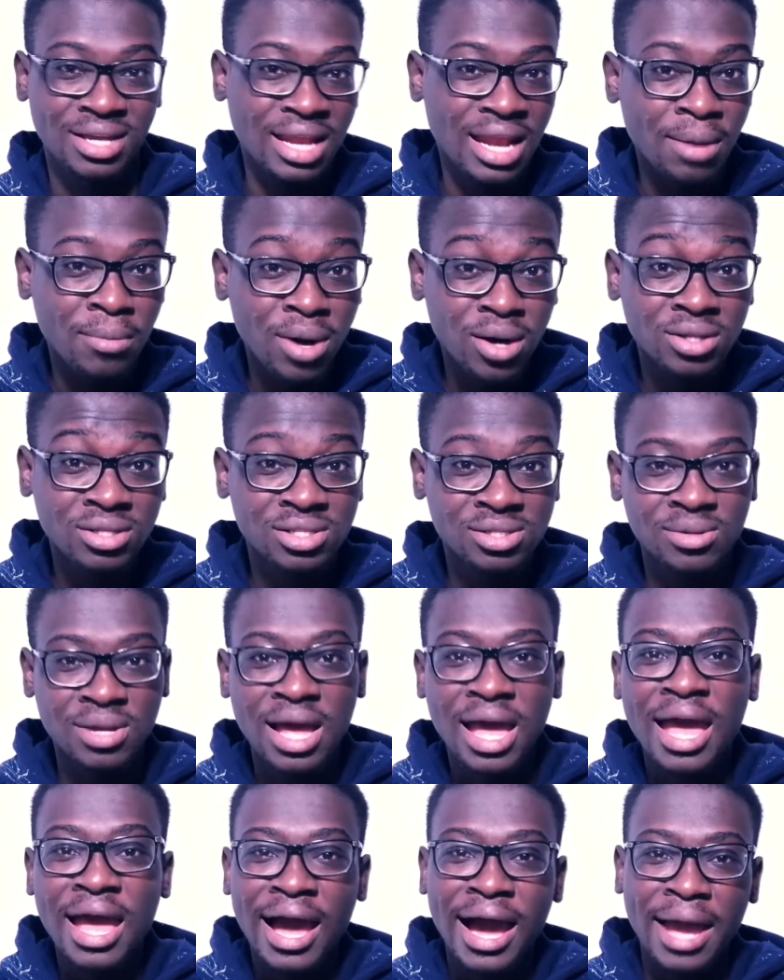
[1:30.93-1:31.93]
An amount,
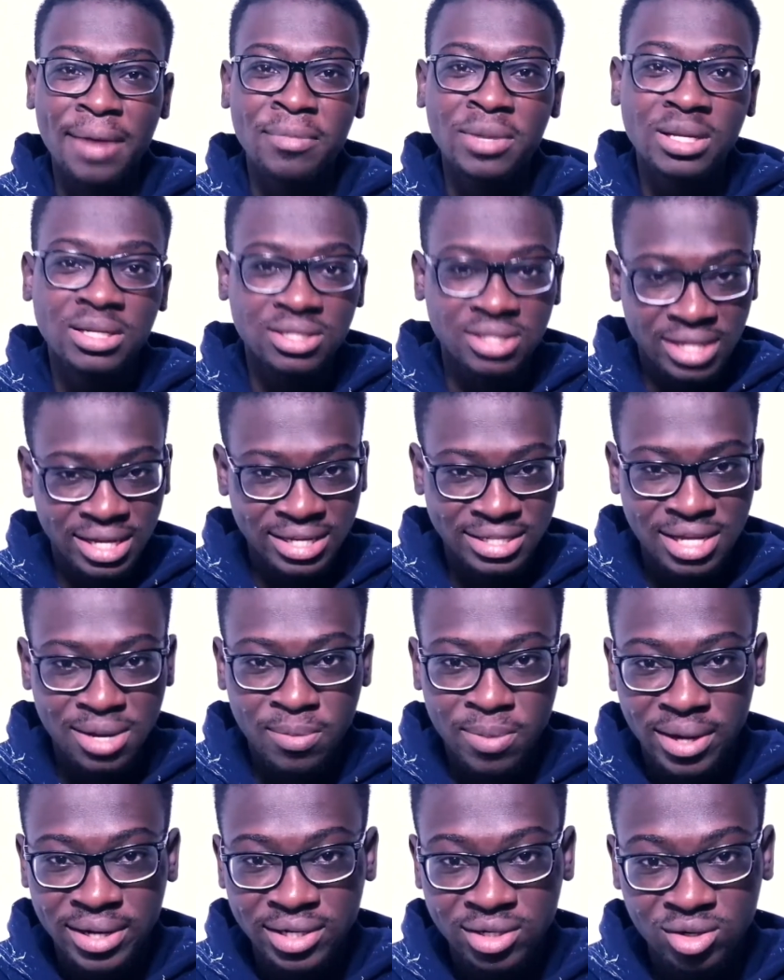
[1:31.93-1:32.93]
I mean data
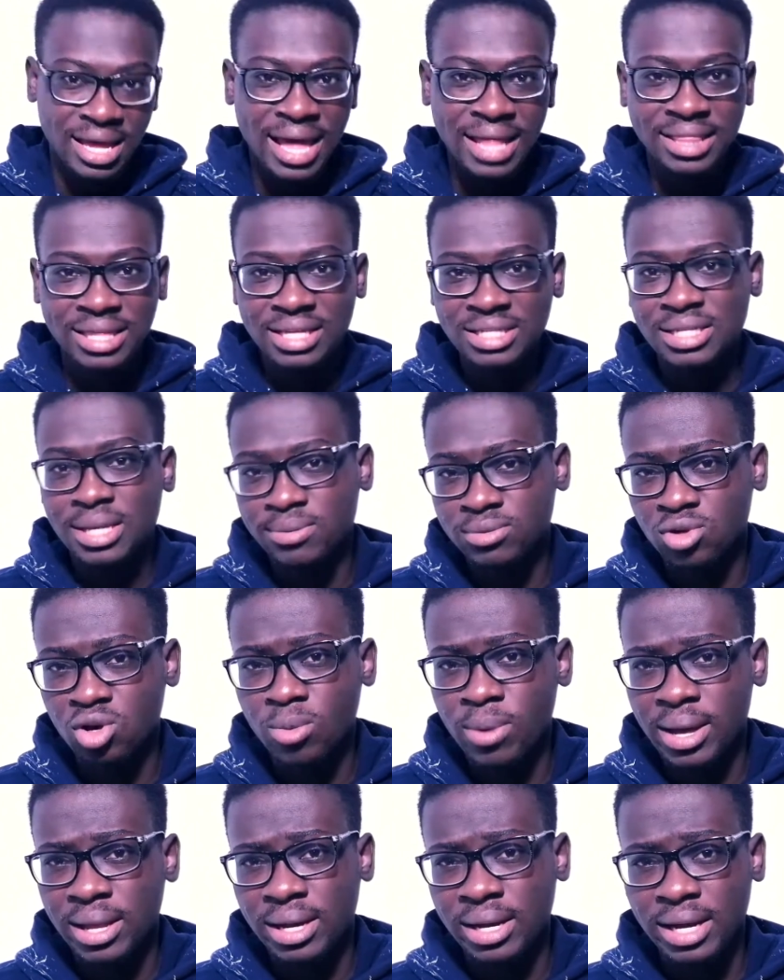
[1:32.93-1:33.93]
bundle. And these apps go
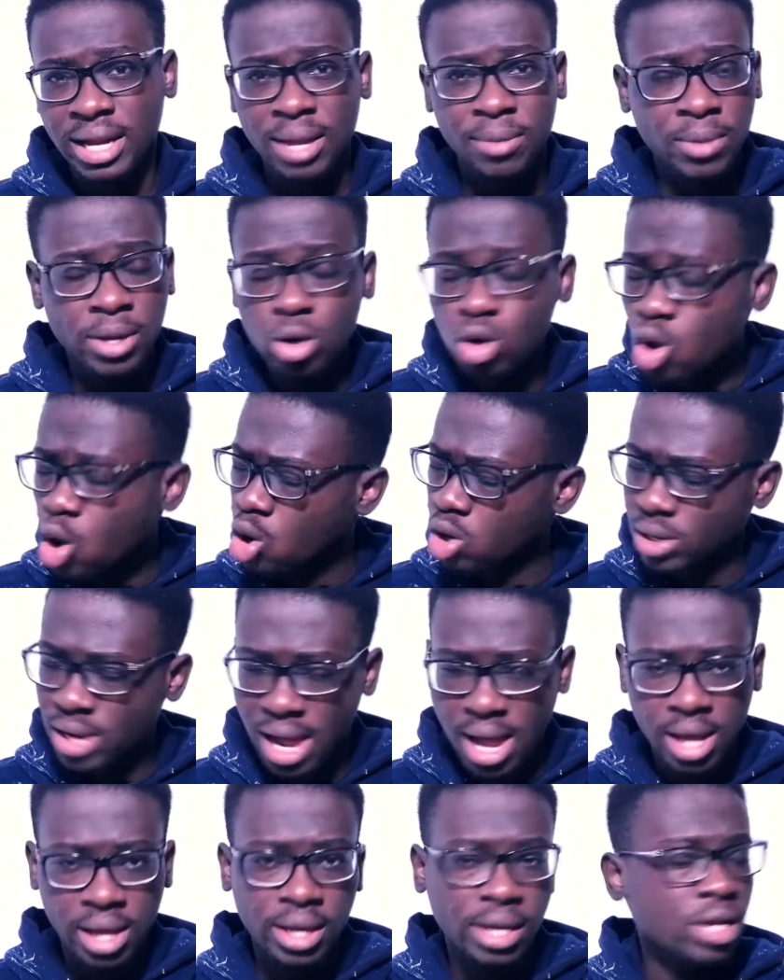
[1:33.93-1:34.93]
by the name in
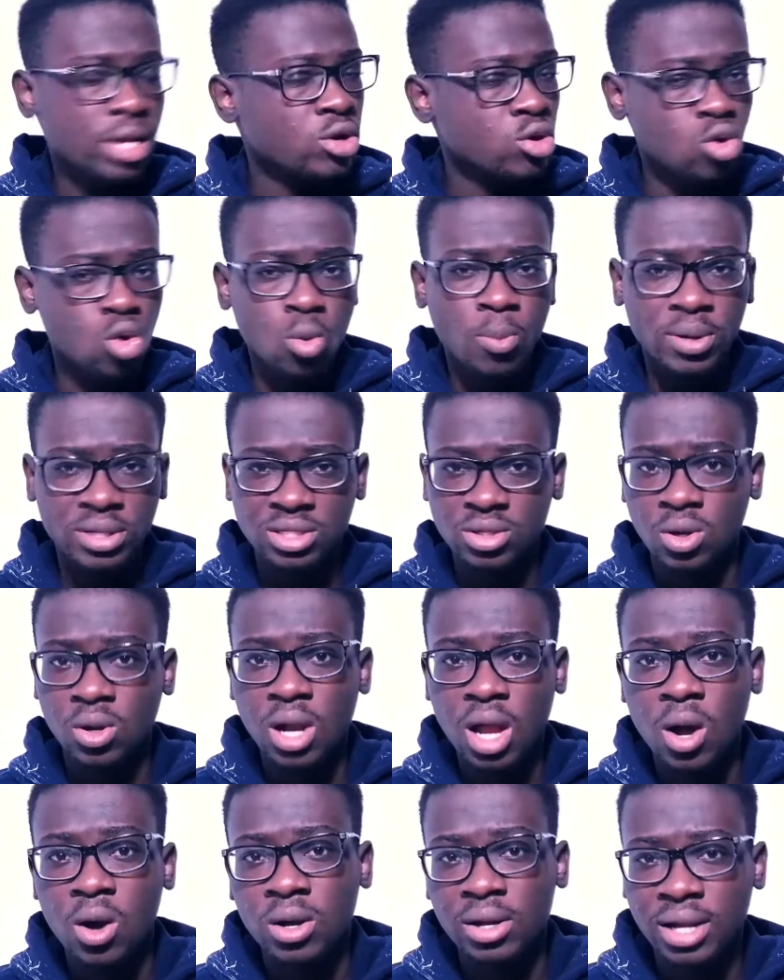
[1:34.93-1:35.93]
no
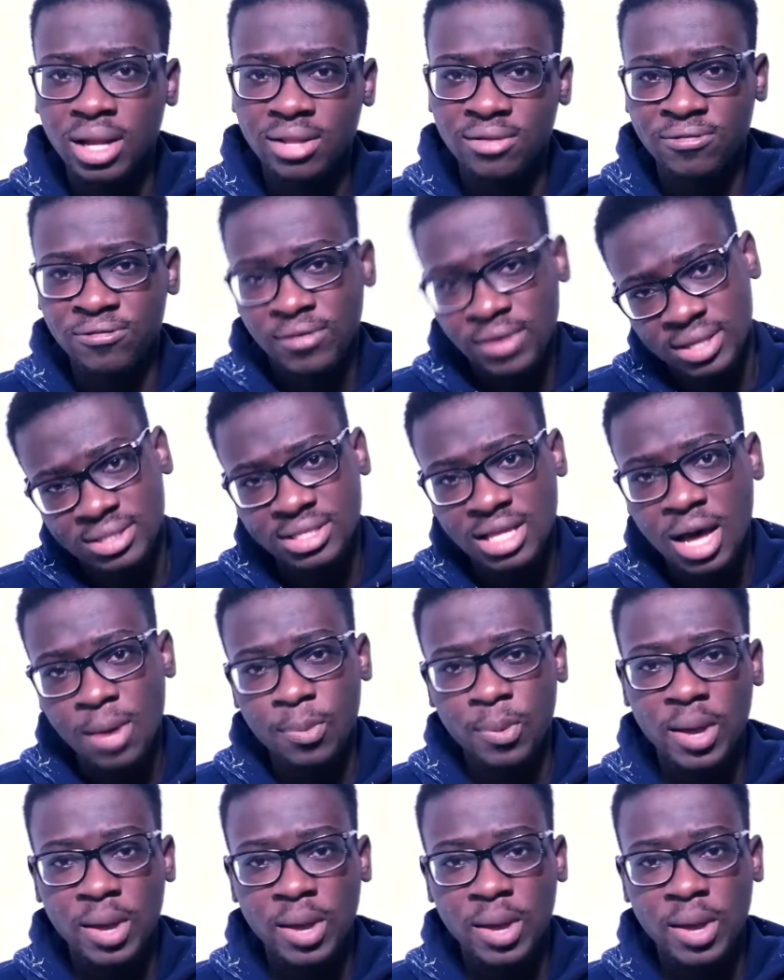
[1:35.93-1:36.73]
particular order. The first app